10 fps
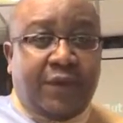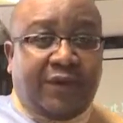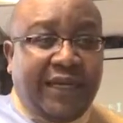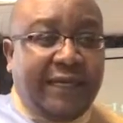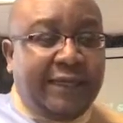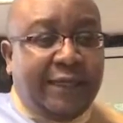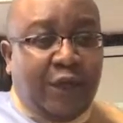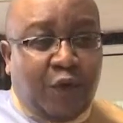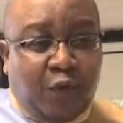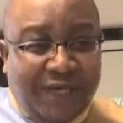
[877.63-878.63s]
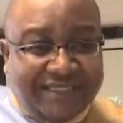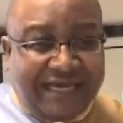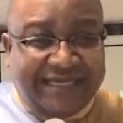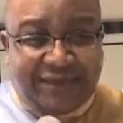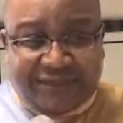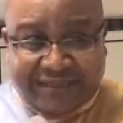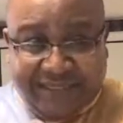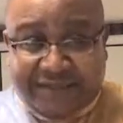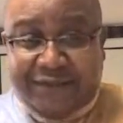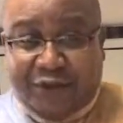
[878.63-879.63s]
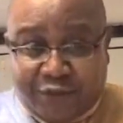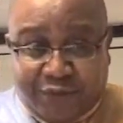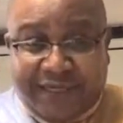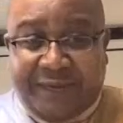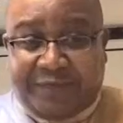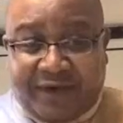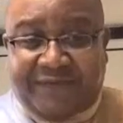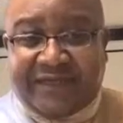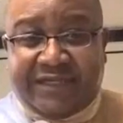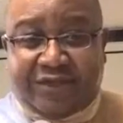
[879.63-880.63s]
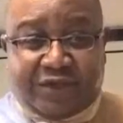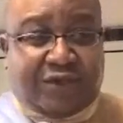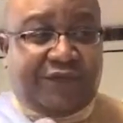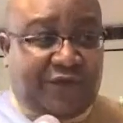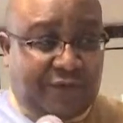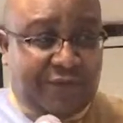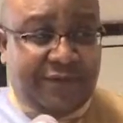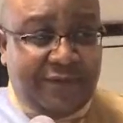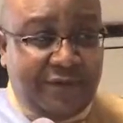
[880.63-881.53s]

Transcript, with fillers: okay, which I just said to you that a prophet has just confirmed,